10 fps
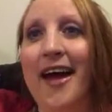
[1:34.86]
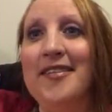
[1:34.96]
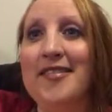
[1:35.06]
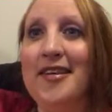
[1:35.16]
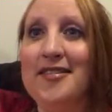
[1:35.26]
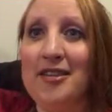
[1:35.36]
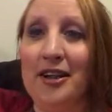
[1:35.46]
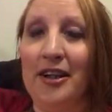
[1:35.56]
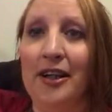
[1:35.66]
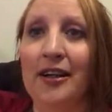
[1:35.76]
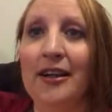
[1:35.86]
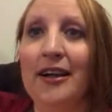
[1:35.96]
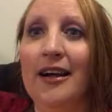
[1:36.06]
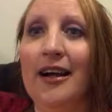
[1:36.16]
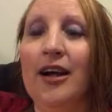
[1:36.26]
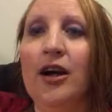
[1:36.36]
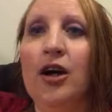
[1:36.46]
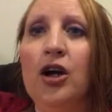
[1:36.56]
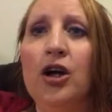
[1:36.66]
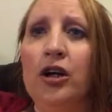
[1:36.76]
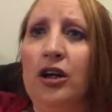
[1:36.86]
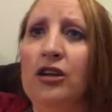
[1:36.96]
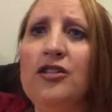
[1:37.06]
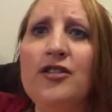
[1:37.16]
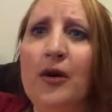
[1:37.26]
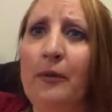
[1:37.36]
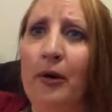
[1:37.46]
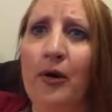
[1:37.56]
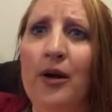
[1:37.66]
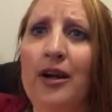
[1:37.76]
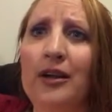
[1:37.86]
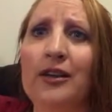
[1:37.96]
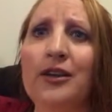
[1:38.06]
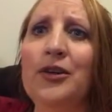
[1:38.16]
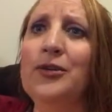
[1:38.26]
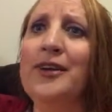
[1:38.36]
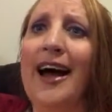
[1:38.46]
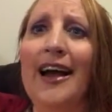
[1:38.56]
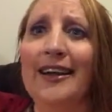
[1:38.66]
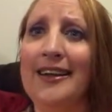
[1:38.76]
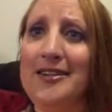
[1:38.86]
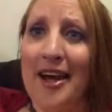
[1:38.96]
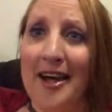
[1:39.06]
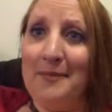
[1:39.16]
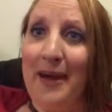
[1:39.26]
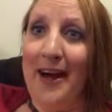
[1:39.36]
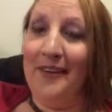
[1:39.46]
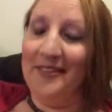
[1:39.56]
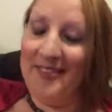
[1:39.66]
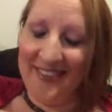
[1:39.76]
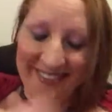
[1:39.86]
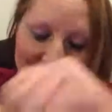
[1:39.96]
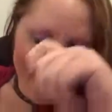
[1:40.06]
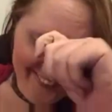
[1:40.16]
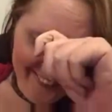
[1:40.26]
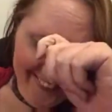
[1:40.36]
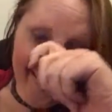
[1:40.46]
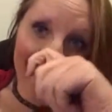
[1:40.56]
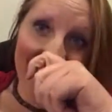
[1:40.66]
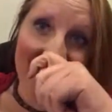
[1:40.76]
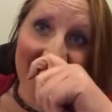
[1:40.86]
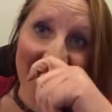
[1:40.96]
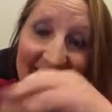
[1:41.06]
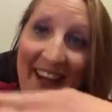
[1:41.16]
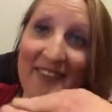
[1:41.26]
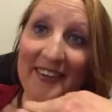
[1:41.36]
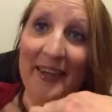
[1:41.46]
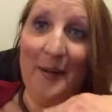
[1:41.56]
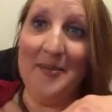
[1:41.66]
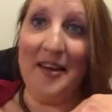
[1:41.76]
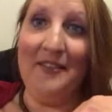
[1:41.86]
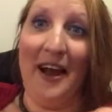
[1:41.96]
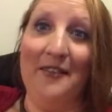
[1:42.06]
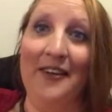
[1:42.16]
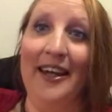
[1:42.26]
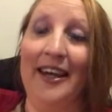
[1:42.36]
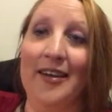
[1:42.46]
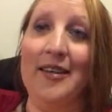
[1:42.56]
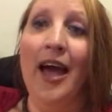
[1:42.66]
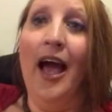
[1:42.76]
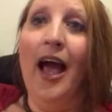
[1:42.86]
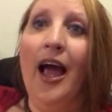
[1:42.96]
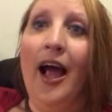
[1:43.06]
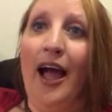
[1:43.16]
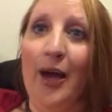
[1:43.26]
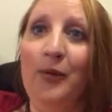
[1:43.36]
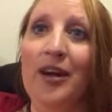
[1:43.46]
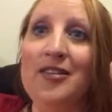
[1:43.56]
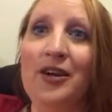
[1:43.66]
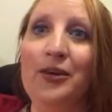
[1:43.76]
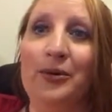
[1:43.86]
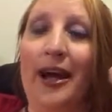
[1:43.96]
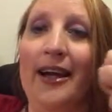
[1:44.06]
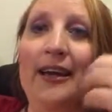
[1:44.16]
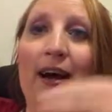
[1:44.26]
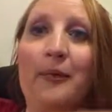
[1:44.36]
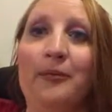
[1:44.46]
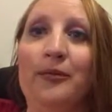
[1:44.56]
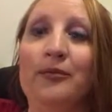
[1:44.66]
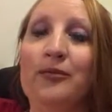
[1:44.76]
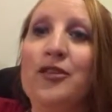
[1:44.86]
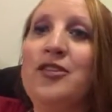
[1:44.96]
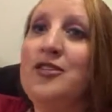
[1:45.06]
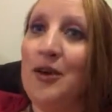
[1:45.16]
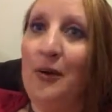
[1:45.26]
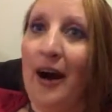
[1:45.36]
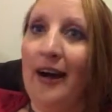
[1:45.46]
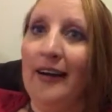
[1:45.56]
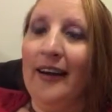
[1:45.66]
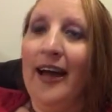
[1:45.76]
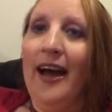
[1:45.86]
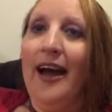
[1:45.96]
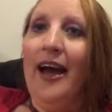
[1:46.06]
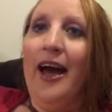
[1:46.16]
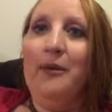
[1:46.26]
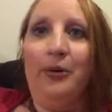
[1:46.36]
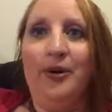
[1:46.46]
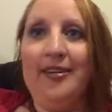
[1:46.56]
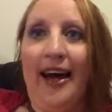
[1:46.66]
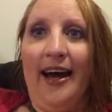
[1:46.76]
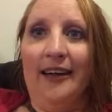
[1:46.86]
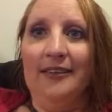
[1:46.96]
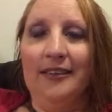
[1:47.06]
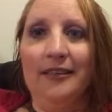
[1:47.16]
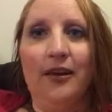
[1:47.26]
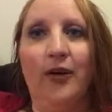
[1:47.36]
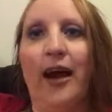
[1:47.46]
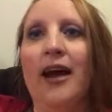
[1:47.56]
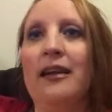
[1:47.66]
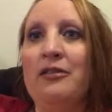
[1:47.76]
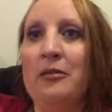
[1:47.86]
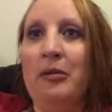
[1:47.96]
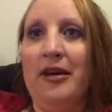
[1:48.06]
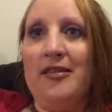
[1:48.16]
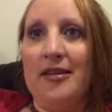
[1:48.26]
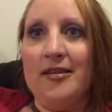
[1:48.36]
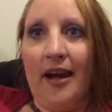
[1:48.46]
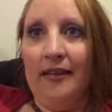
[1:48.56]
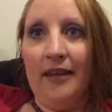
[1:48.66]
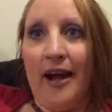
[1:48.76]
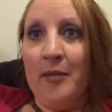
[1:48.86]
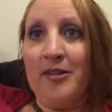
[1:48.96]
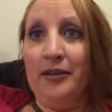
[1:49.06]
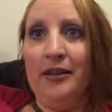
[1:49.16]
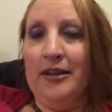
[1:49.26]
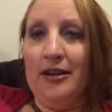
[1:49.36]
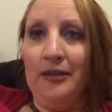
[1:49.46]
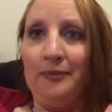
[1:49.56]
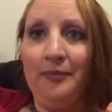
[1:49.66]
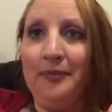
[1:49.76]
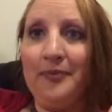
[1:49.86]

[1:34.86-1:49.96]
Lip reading: and says to her, "You're so poor, your reality check bounced." And he's like laughing at himself and how funny he is, and we all start cracking up so hard. And poor Dad, okay, I love him to pieces, I absolutely do.